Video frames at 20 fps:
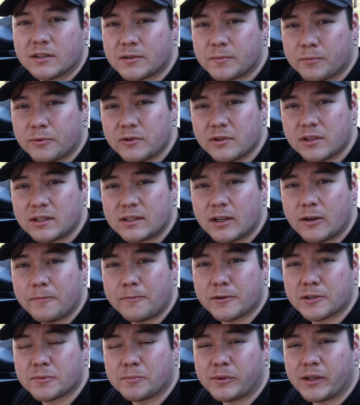It's pretty
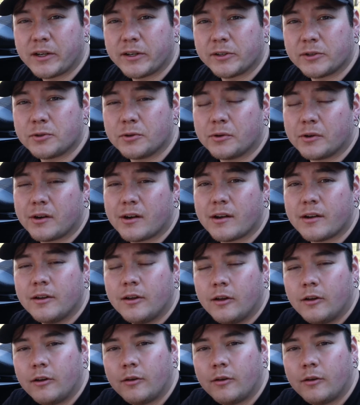self-explanatory,